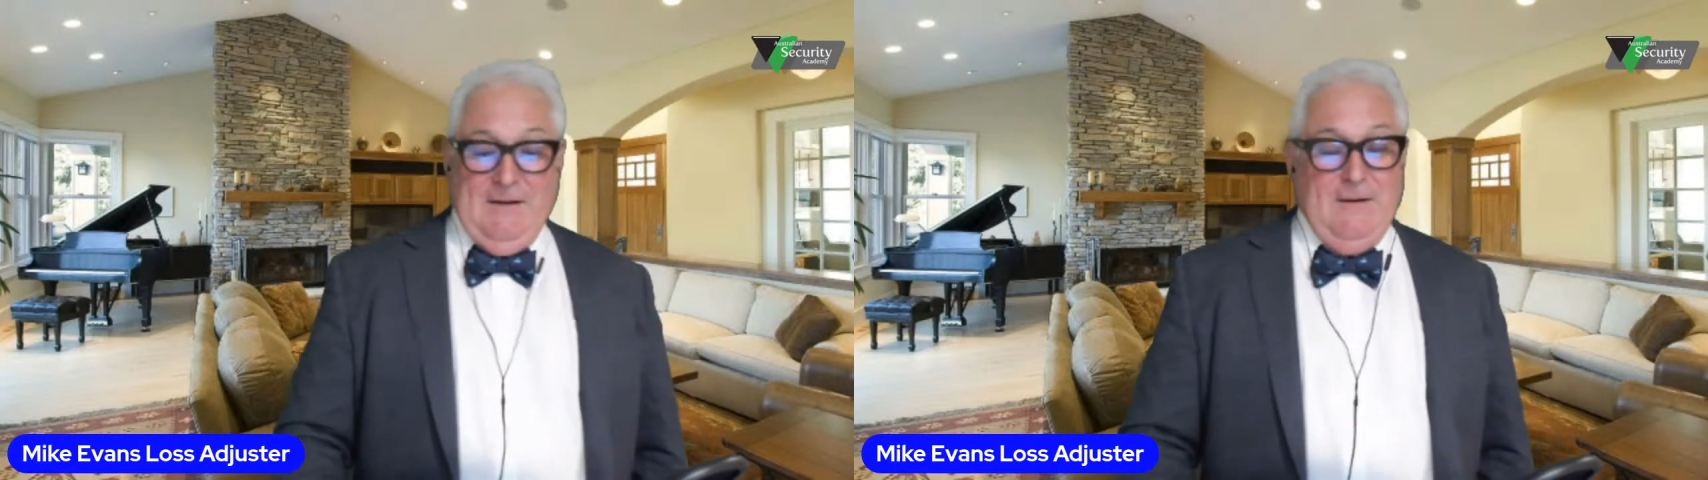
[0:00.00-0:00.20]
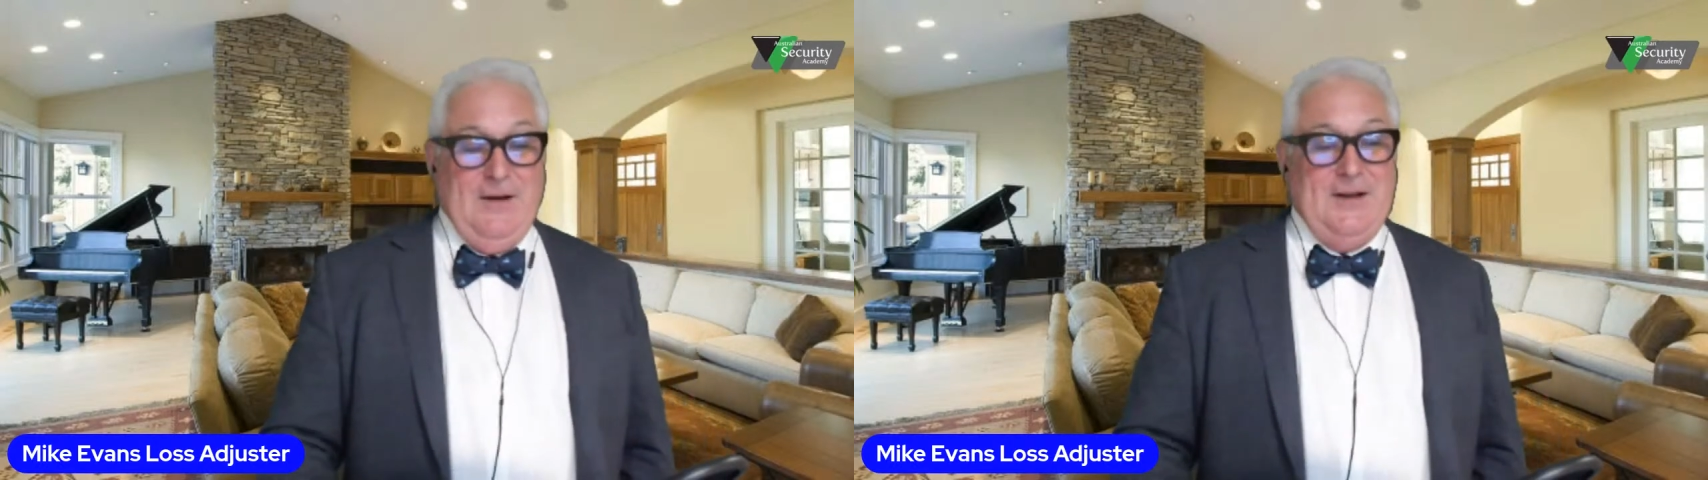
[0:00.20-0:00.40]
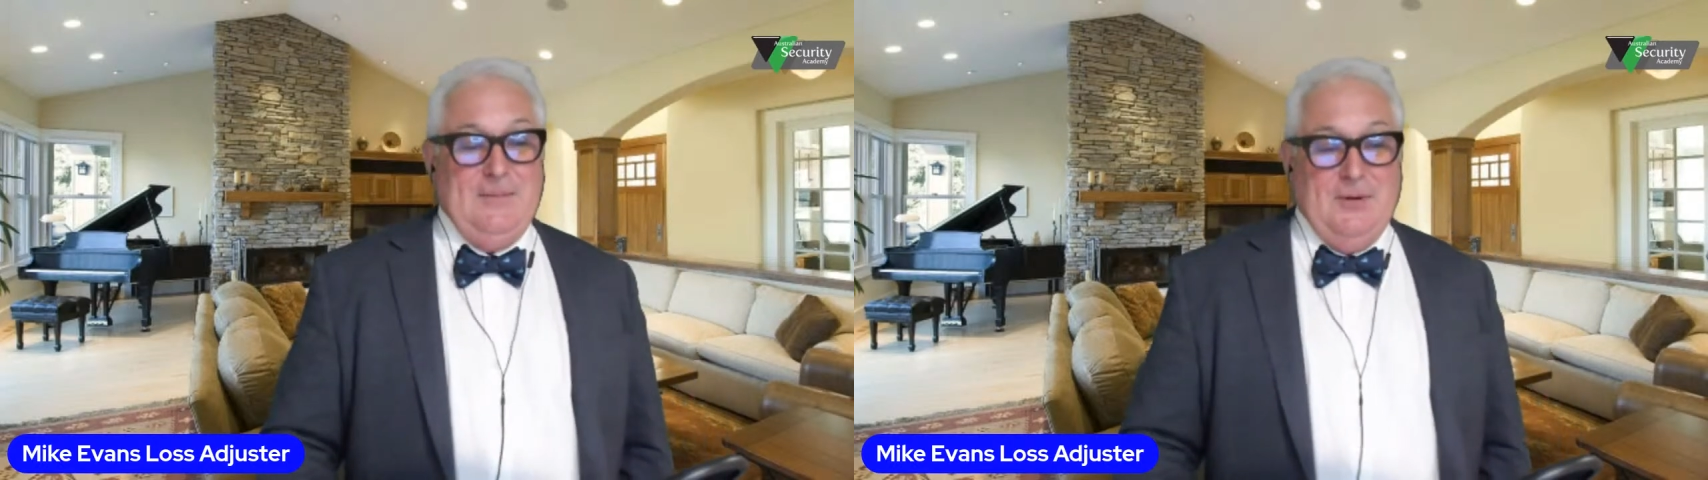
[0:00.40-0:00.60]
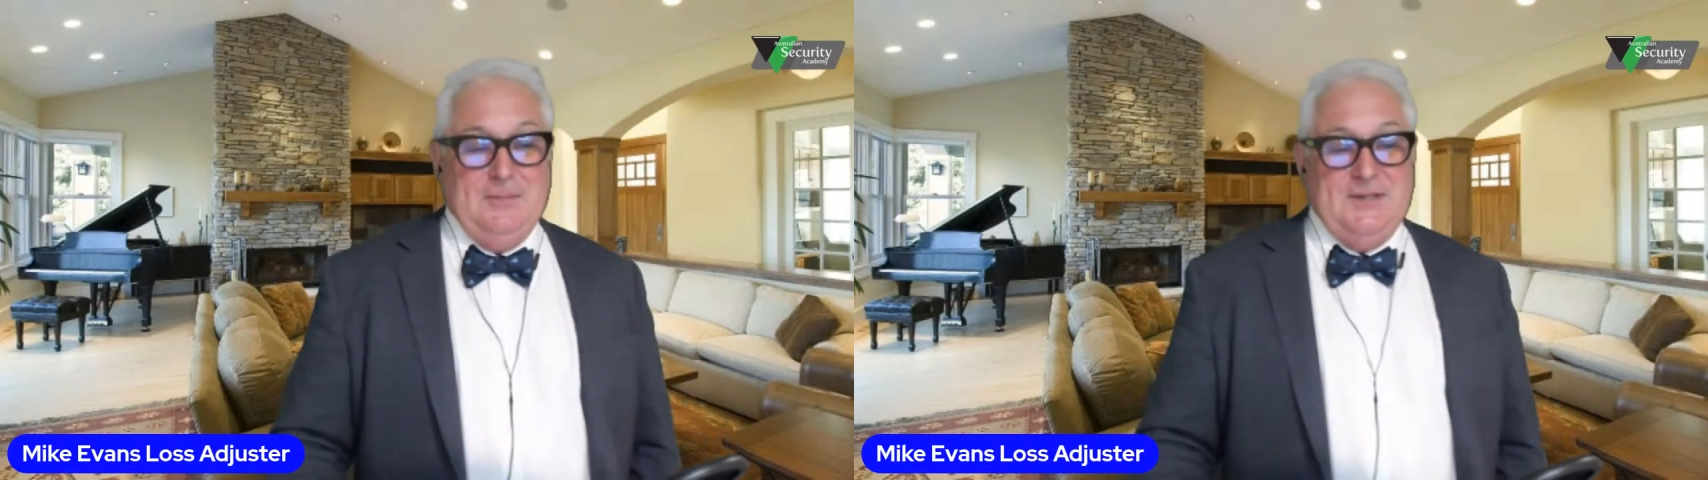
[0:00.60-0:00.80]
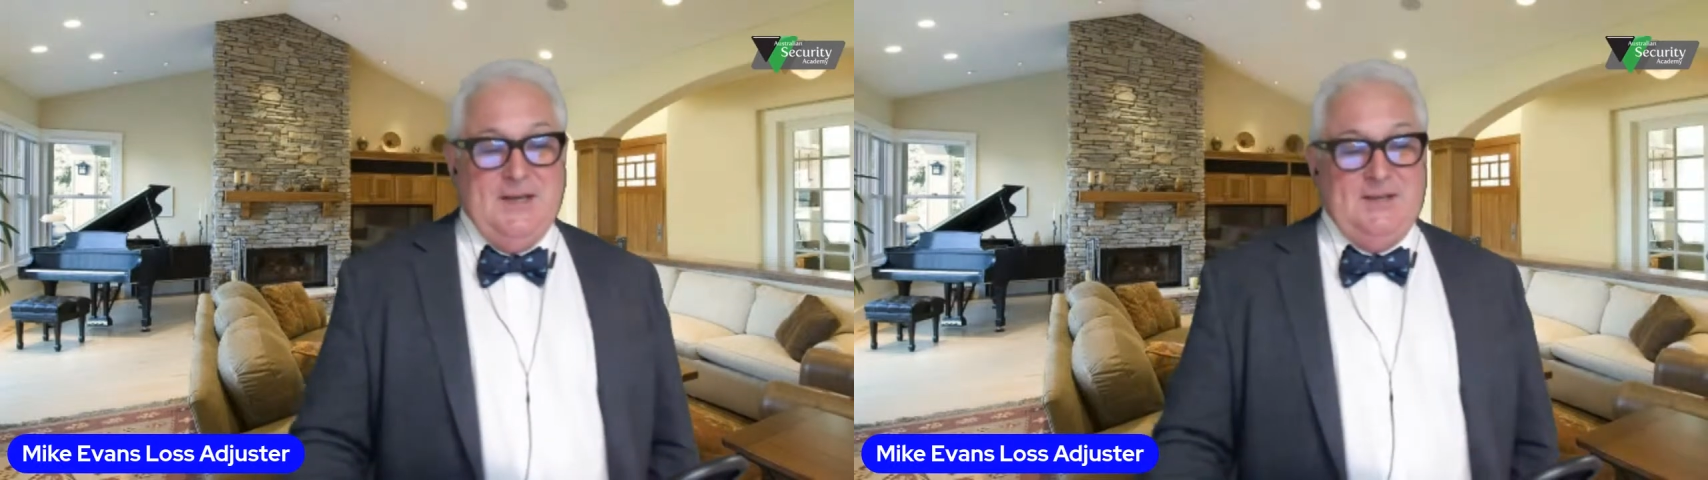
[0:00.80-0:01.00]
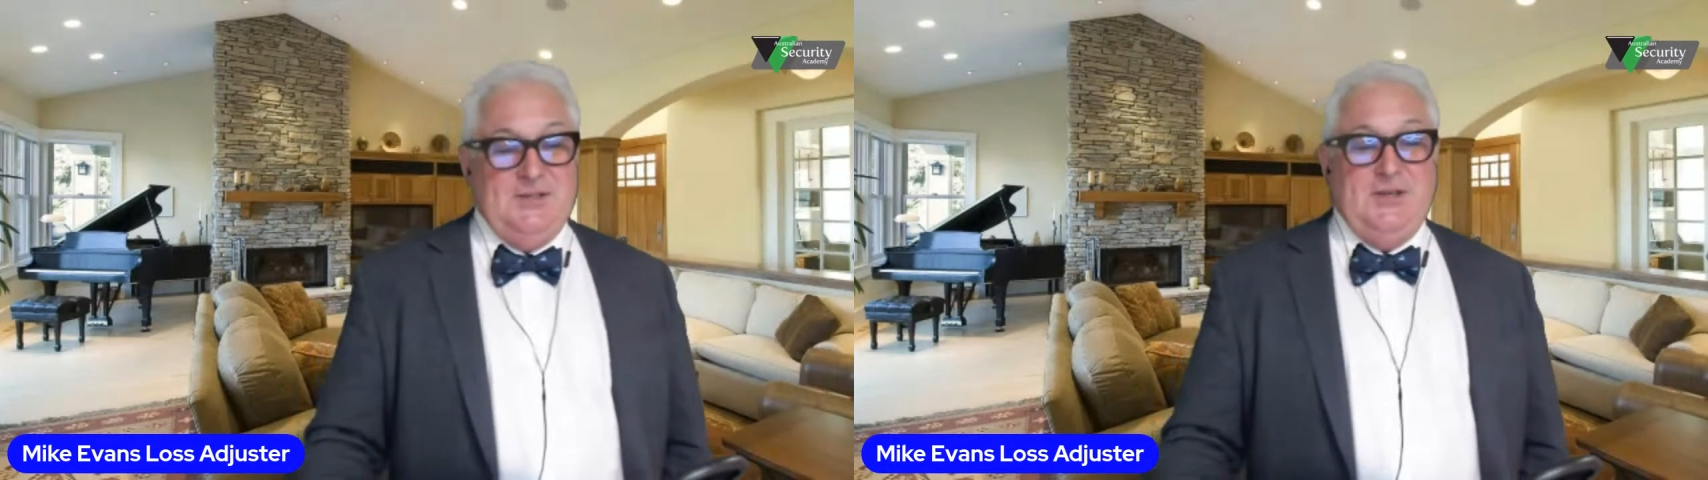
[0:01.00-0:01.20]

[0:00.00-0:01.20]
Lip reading: and I reckon it probably takes